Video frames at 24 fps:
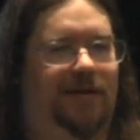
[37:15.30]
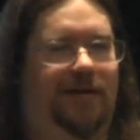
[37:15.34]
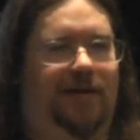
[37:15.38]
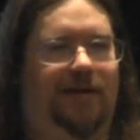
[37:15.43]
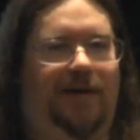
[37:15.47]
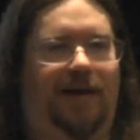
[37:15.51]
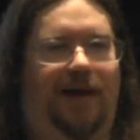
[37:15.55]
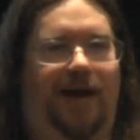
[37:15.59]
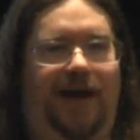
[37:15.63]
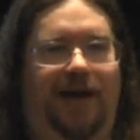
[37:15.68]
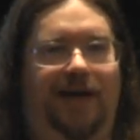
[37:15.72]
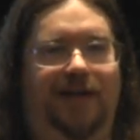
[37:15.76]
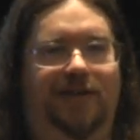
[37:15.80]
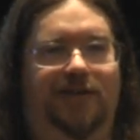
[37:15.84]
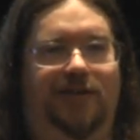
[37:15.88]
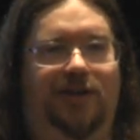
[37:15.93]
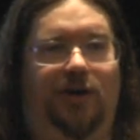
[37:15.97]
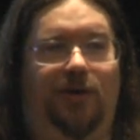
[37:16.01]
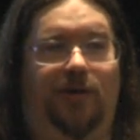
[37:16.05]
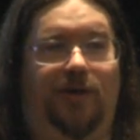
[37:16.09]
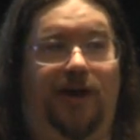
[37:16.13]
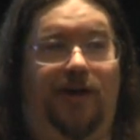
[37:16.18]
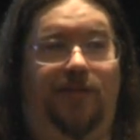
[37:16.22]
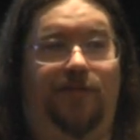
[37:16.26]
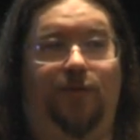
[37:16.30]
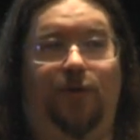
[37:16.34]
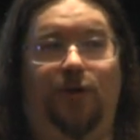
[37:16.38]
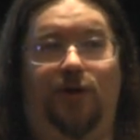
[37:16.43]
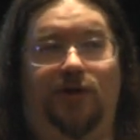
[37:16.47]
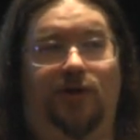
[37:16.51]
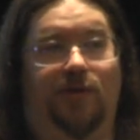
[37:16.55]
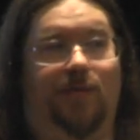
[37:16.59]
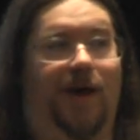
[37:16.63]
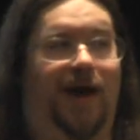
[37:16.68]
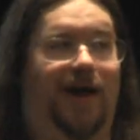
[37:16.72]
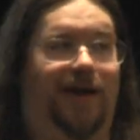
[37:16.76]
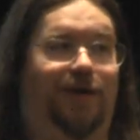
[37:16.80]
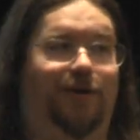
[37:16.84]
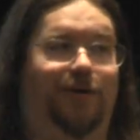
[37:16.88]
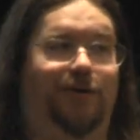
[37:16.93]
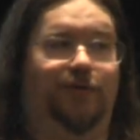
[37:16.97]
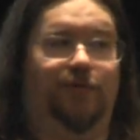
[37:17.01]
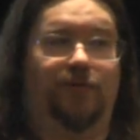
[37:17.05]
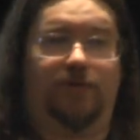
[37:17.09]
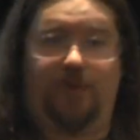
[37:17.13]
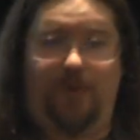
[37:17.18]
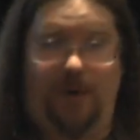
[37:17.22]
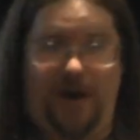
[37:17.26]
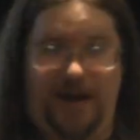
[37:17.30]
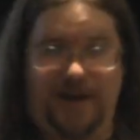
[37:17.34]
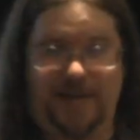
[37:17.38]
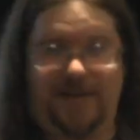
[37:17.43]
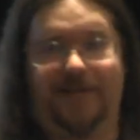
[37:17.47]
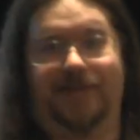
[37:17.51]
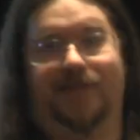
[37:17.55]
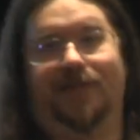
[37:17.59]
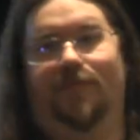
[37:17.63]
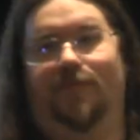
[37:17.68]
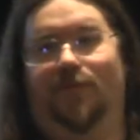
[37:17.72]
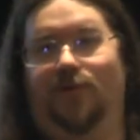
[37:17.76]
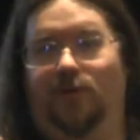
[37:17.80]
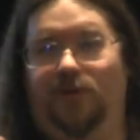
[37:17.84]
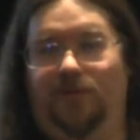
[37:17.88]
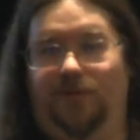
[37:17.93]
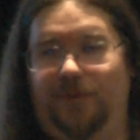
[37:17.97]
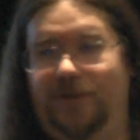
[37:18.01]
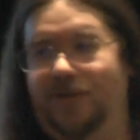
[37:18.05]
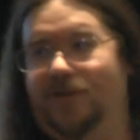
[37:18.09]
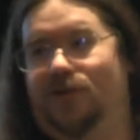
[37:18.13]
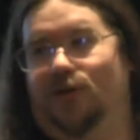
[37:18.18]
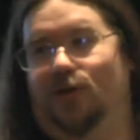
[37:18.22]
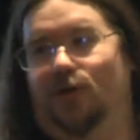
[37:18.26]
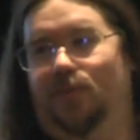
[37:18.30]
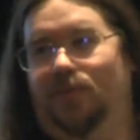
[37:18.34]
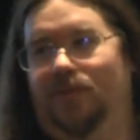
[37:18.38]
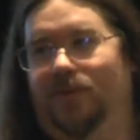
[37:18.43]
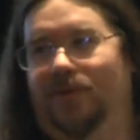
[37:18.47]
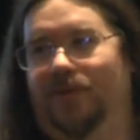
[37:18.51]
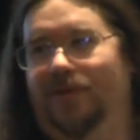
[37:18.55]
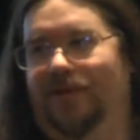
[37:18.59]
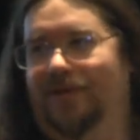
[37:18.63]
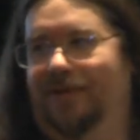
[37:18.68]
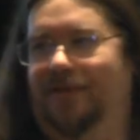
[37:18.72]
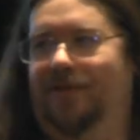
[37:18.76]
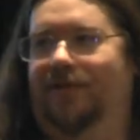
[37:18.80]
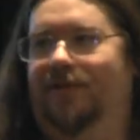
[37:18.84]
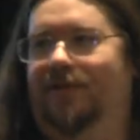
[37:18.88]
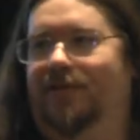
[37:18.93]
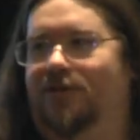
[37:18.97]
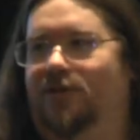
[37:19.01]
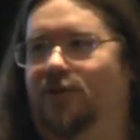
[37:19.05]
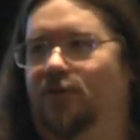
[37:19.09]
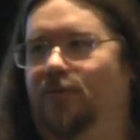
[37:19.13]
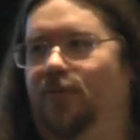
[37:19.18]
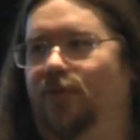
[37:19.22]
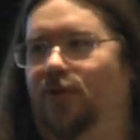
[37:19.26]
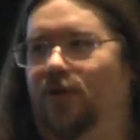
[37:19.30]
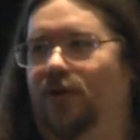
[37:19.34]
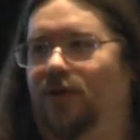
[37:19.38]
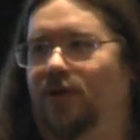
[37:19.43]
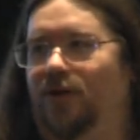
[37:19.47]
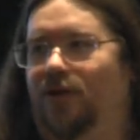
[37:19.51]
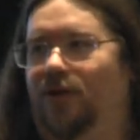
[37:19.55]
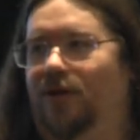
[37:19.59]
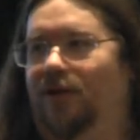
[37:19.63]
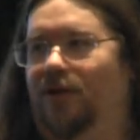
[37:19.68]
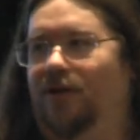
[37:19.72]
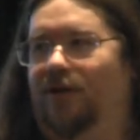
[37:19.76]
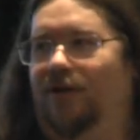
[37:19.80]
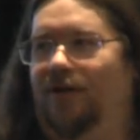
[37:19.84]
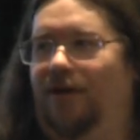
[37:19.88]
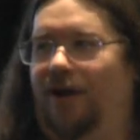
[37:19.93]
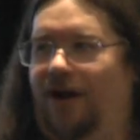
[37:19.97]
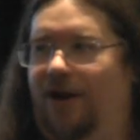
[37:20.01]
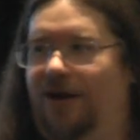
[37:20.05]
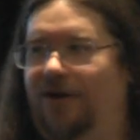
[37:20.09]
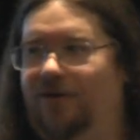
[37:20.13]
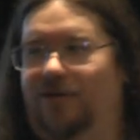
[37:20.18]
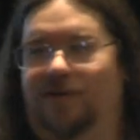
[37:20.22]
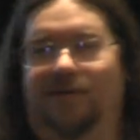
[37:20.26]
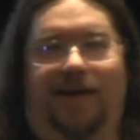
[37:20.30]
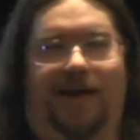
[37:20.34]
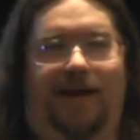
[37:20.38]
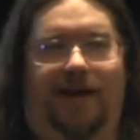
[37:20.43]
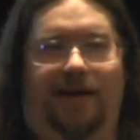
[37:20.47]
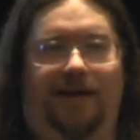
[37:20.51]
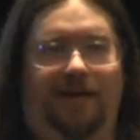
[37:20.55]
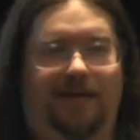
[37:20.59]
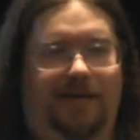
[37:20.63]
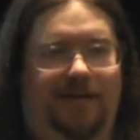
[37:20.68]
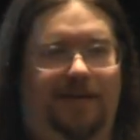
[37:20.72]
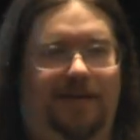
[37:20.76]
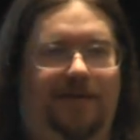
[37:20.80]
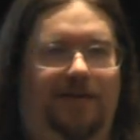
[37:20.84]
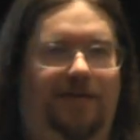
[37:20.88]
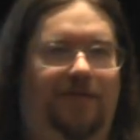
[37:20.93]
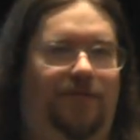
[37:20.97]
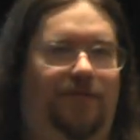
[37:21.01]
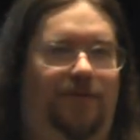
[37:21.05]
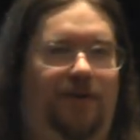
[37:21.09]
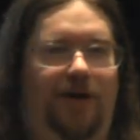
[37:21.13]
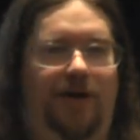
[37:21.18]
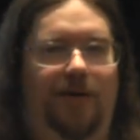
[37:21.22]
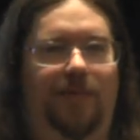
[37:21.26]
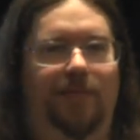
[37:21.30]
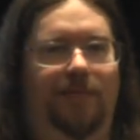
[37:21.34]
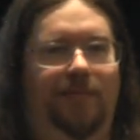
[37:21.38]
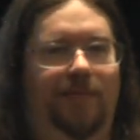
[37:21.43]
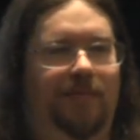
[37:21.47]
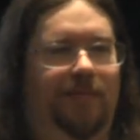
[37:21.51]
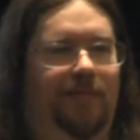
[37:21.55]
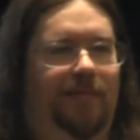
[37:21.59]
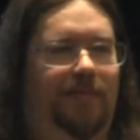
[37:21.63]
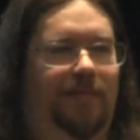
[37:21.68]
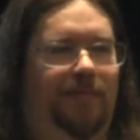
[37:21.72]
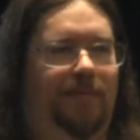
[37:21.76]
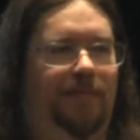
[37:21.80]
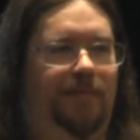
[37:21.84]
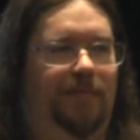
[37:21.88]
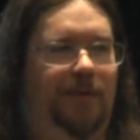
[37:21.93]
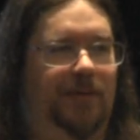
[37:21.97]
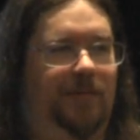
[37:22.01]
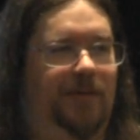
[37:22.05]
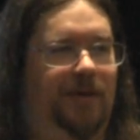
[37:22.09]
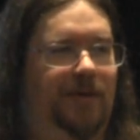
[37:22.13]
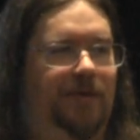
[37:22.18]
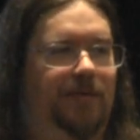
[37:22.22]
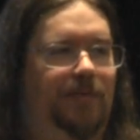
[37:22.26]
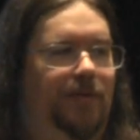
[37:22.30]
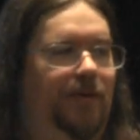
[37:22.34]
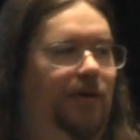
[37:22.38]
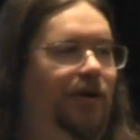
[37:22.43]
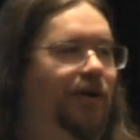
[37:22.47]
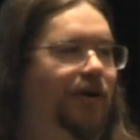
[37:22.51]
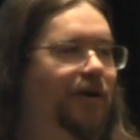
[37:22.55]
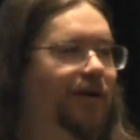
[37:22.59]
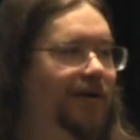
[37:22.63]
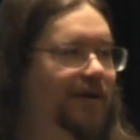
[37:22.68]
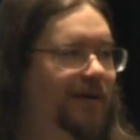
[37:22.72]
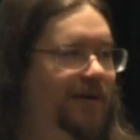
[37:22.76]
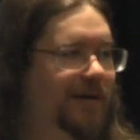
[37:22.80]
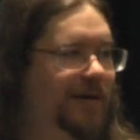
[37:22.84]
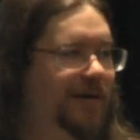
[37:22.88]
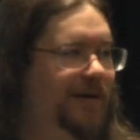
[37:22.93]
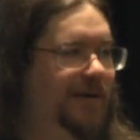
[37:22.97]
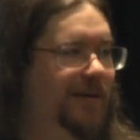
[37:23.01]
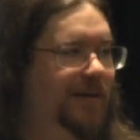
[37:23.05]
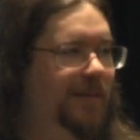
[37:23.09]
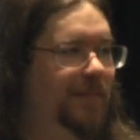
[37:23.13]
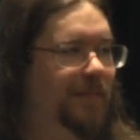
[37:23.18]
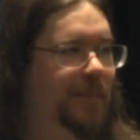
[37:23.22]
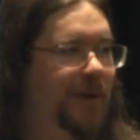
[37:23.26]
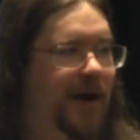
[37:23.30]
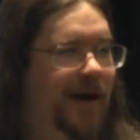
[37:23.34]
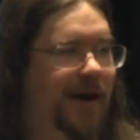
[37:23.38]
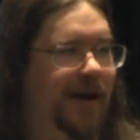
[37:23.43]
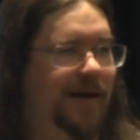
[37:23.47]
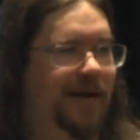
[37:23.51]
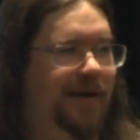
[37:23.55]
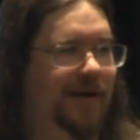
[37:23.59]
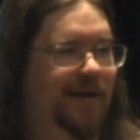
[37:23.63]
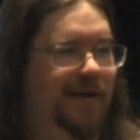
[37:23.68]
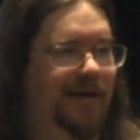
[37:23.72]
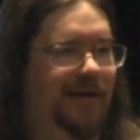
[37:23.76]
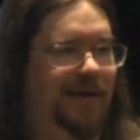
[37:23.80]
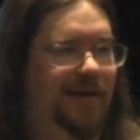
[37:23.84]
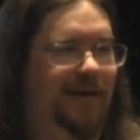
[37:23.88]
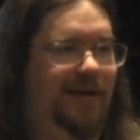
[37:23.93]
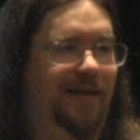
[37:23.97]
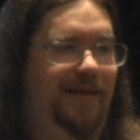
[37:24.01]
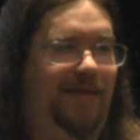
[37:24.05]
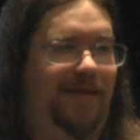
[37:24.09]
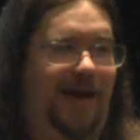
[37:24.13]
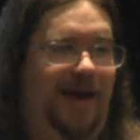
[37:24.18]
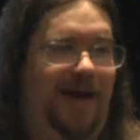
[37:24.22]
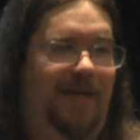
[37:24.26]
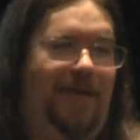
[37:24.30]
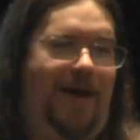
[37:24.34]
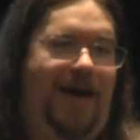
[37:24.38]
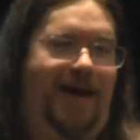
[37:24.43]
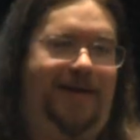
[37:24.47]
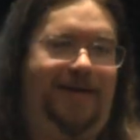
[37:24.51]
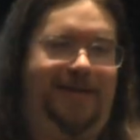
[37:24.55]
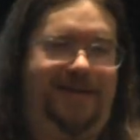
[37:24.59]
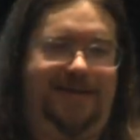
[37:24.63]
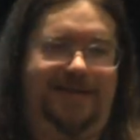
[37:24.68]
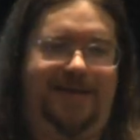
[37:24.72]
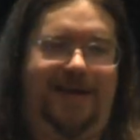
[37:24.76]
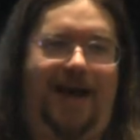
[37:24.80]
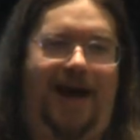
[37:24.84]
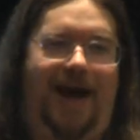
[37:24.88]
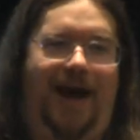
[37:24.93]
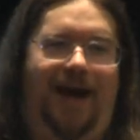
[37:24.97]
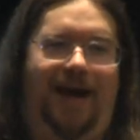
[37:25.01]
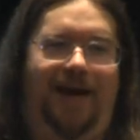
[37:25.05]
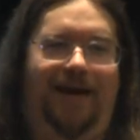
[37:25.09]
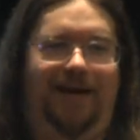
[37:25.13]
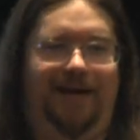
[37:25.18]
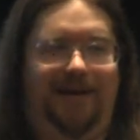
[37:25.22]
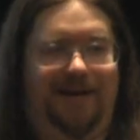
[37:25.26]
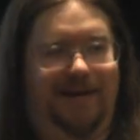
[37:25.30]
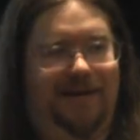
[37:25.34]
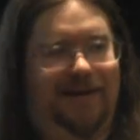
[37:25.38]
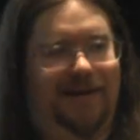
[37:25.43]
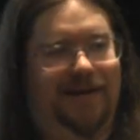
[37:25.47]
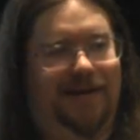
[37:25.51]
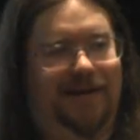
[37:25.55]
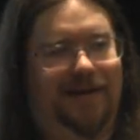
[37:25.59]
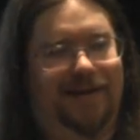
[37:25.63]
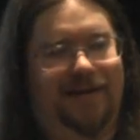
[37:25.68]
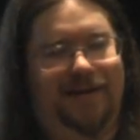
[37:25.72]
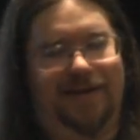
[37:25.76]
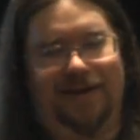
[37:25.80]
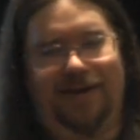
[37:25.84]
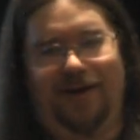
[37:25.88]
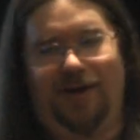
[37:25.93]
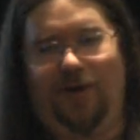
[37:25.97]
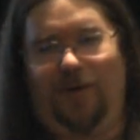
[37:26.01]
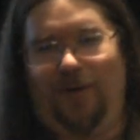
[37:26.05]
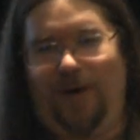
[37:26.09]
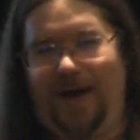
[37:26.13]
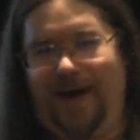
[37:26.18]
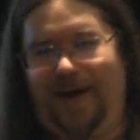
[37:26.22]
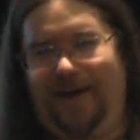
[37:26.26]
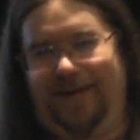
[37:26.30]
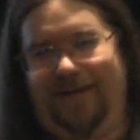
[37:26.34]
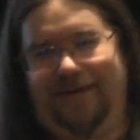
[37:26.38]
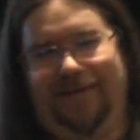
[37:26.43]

And so therefore, you might use Requests in Beautiful Soup to pull article data from Bleeping Computer. But they might decide, you know what?